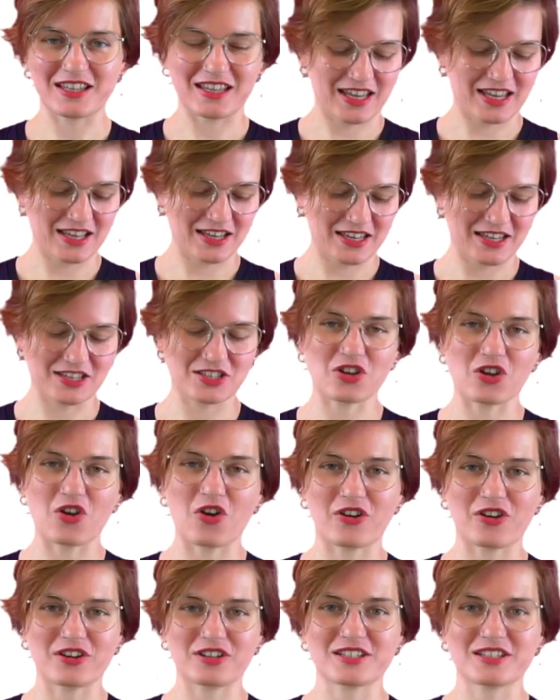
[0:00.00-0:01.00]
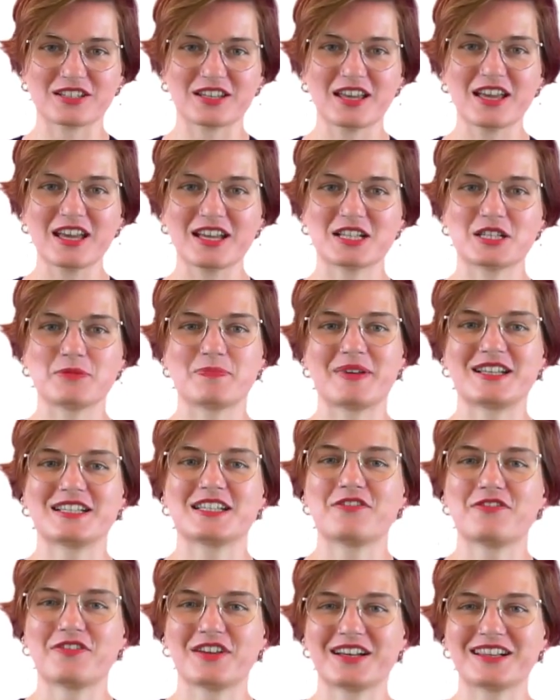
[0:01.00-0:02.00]
in this course
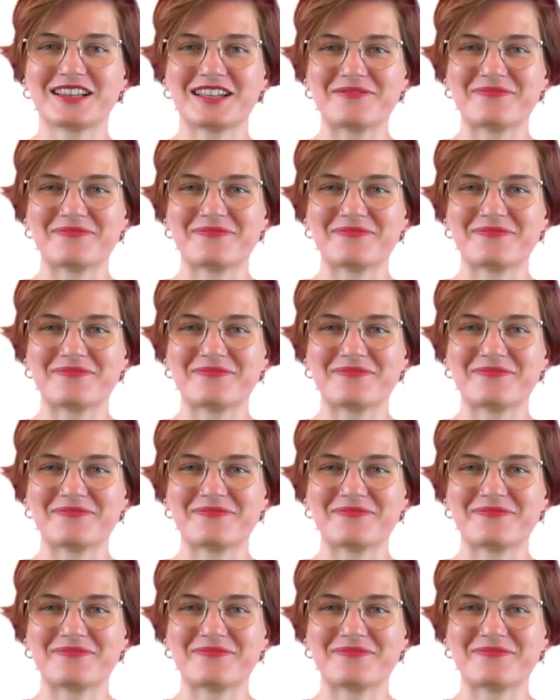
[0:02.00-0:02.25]
specifically.